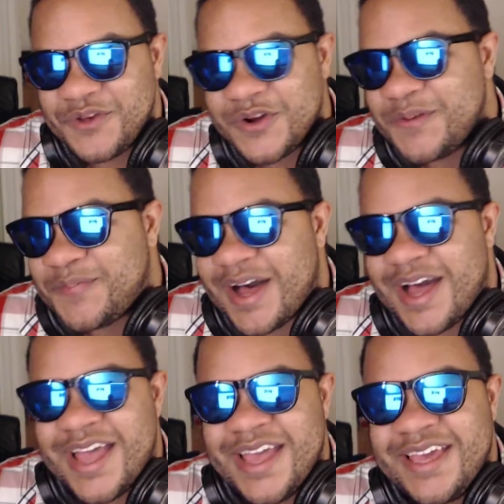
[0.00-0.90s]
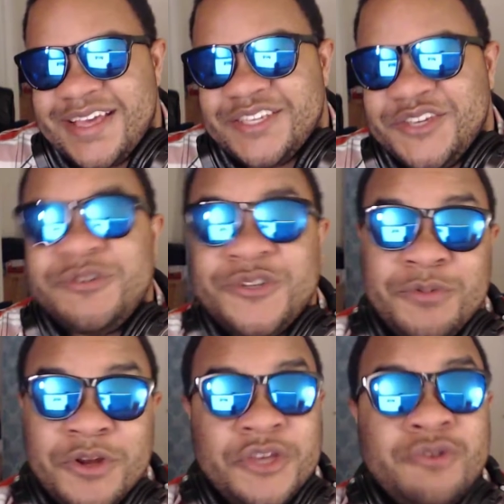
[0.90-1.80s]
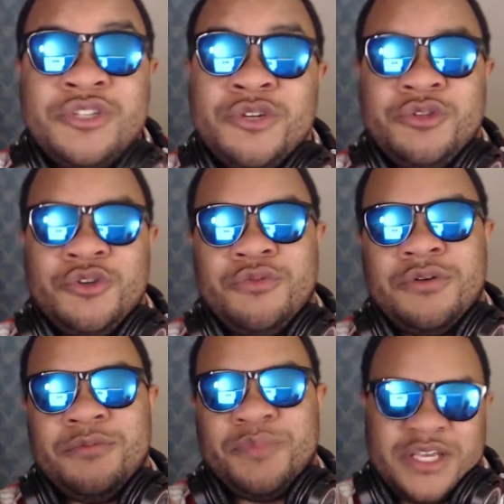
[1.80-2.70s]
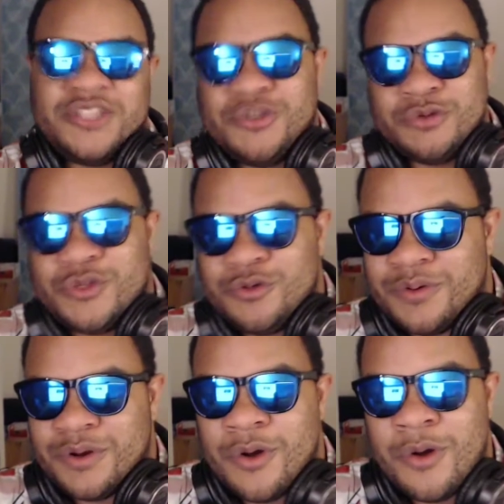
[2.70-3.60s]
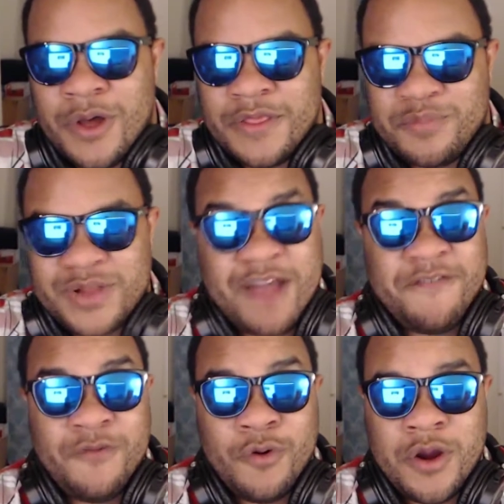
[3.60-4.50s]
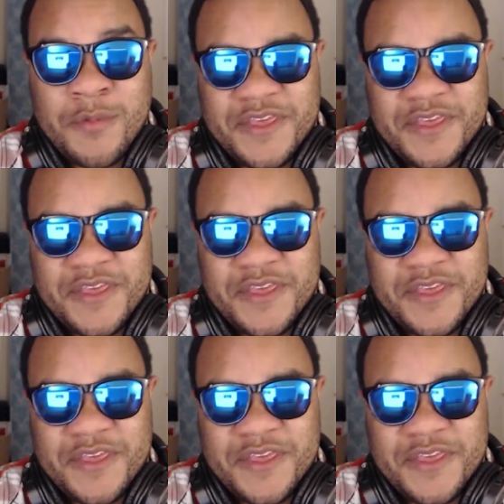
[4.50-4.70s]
PewDiePie is a YouTuber, huge YouTuber, biggest YouTuber on the platform.